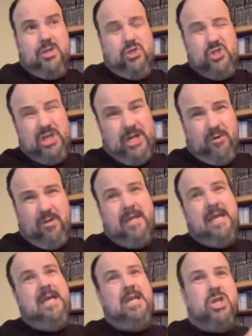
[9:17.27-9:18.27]

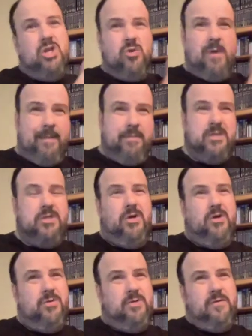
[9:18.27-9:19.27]
generally new
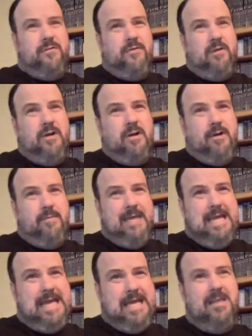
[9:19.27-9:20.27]
episodes from
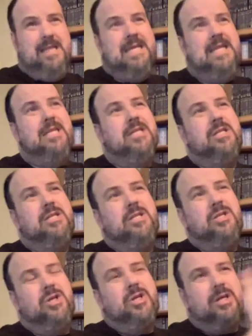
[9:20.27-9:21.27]
England
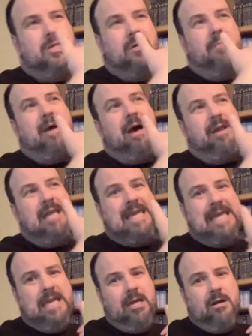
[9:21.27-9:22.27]
took about a
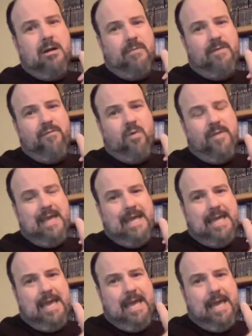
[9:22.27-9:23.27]
year before they
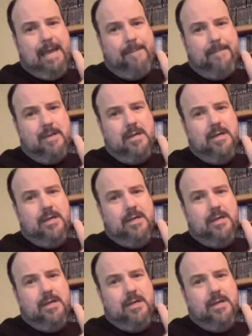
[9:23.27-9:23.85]
came